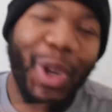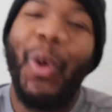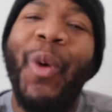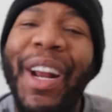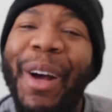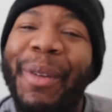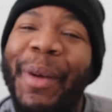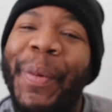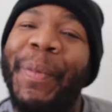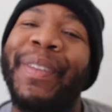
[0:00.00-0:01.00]
What up,
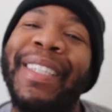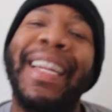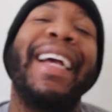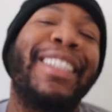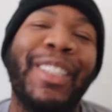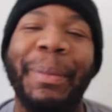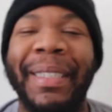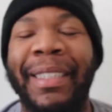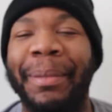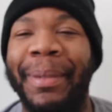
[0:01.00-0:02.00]
good people? Today is 2
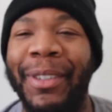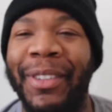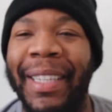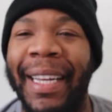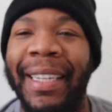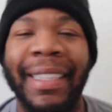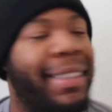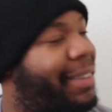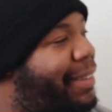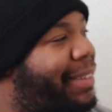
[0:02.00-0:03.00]
Minutes Up Tuesday.
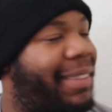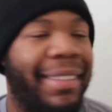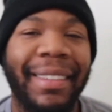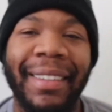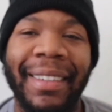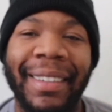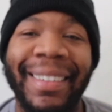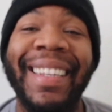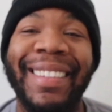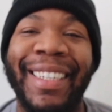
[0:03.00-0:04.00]

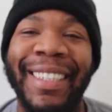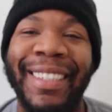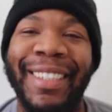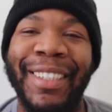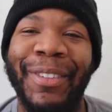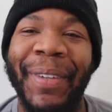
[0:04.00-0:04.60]
Let's get into this